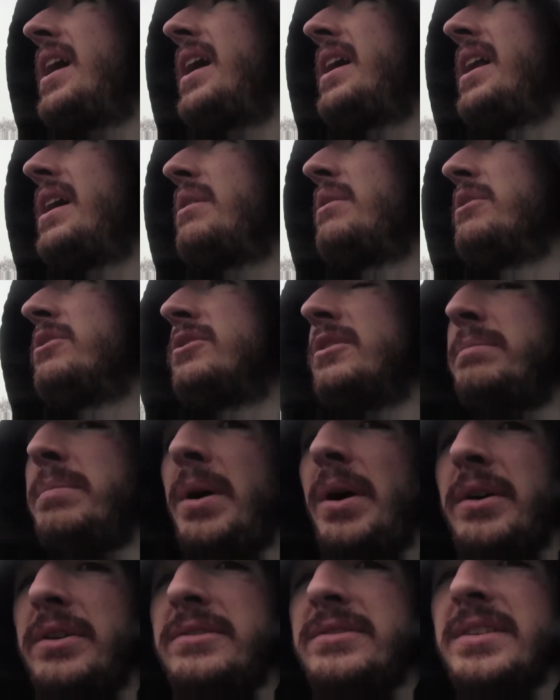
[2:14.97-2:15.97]
And I was
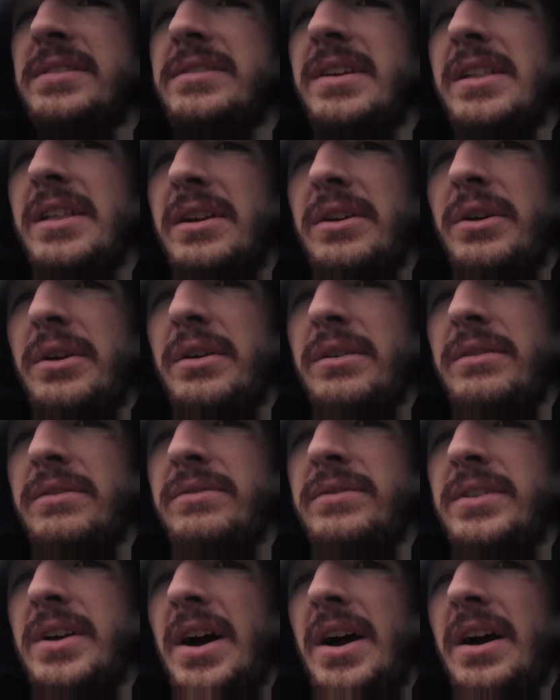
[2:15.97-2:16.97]
supposed to see the
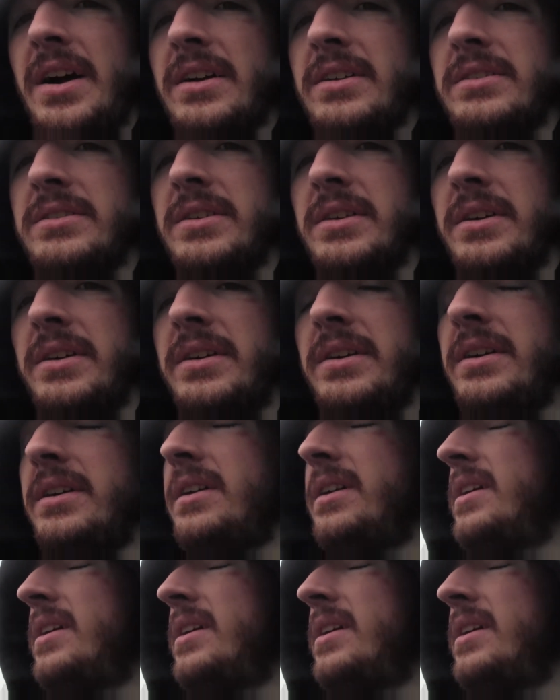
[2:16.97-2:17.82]
nerve doctor